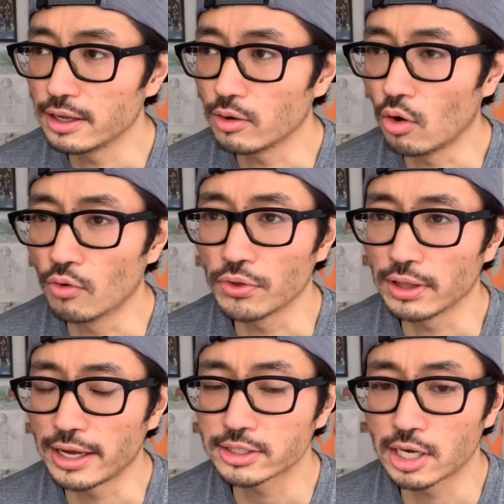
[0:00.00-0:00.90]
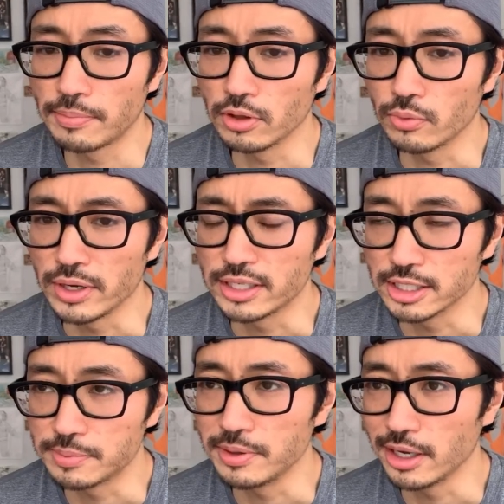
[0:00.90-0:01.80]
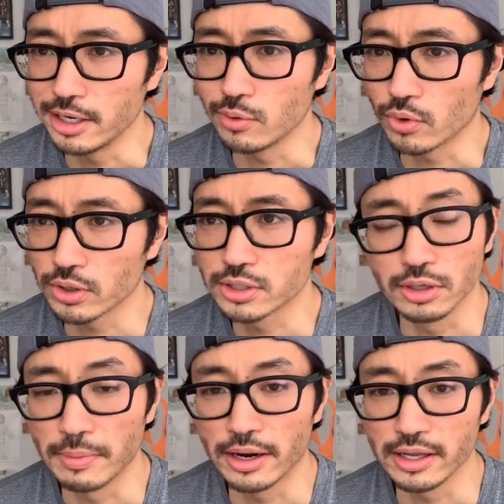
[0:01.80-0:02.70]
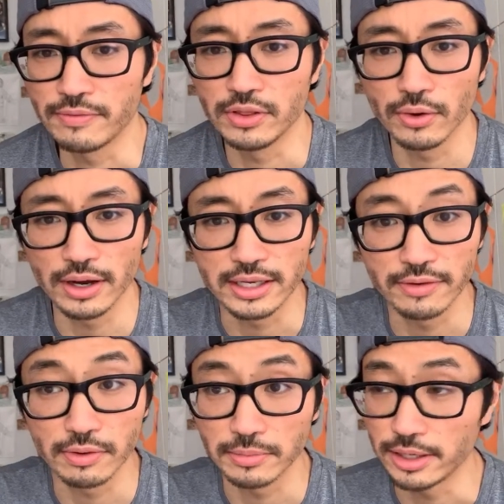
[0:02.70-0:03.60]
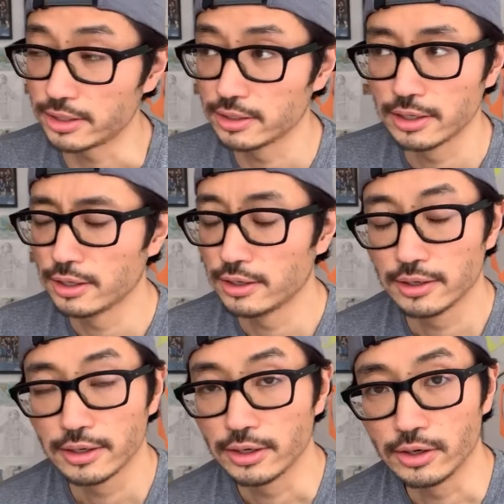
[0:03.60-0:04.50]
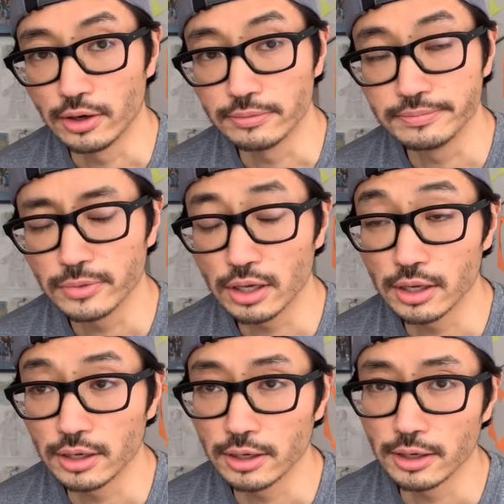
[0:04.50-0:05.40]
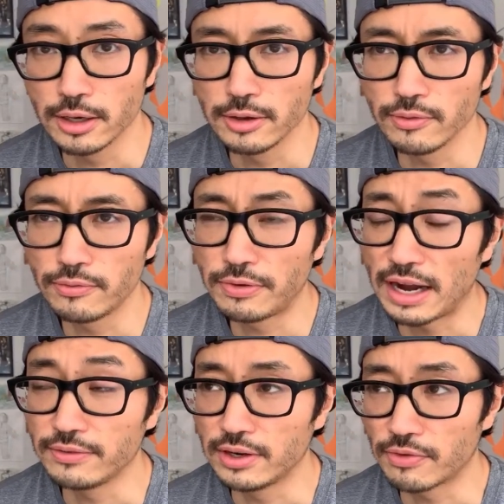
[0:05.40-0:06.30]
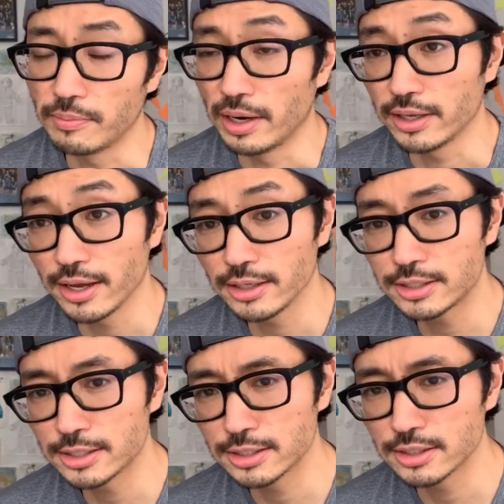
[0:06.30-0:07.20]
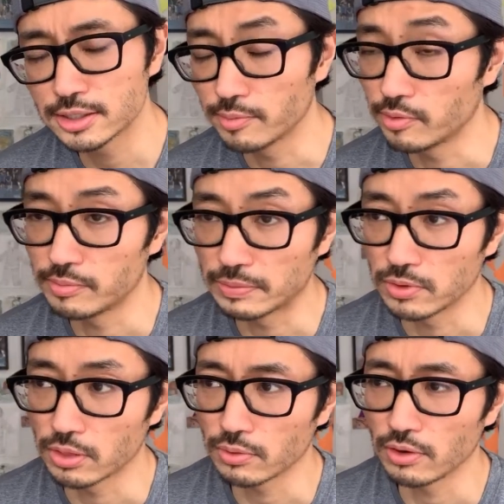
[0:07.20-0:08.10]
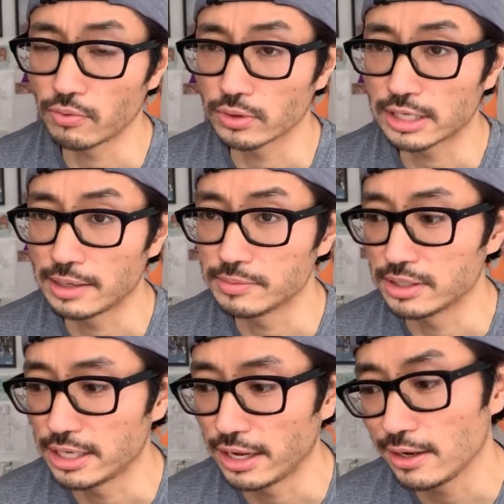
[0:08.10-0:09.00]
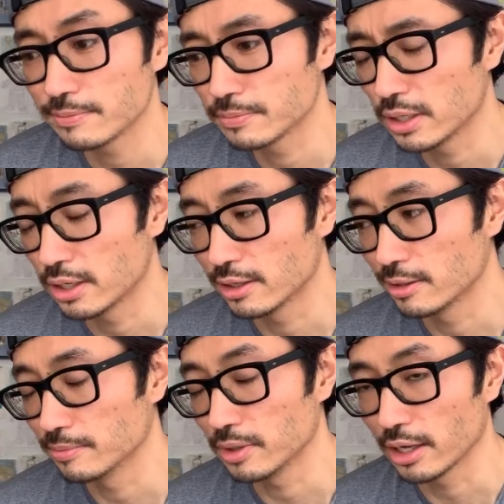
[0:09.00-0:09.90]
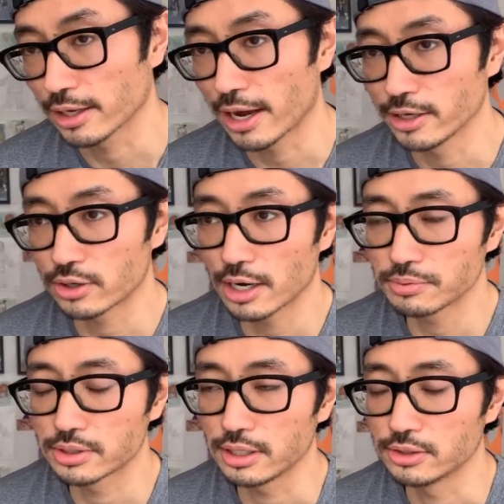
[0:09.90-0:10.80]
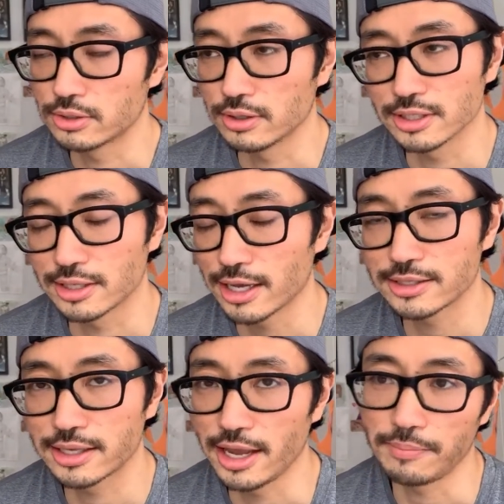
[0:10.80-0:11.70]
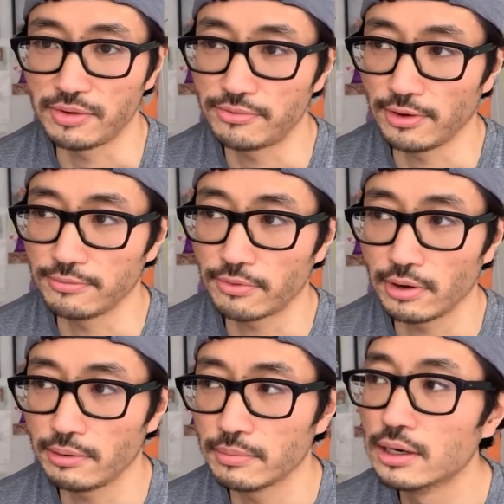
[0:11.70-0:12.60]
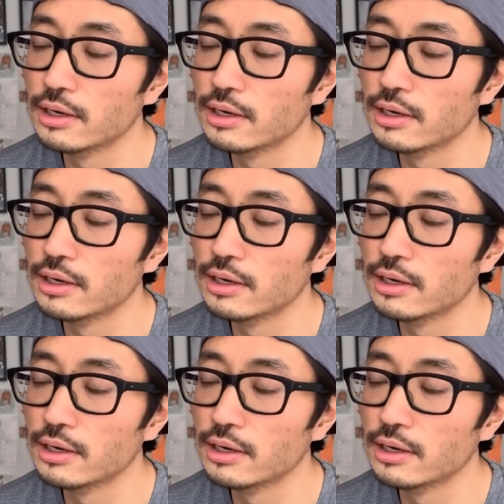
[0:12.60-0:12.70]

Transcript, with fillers: over the last couple of weeks, it's been getting worse, no matter, even though I give him, like, you know, 5 different medications, some of them up to 3 or 4 times a day, like eye drops. And so I was like, that can't be fun for him.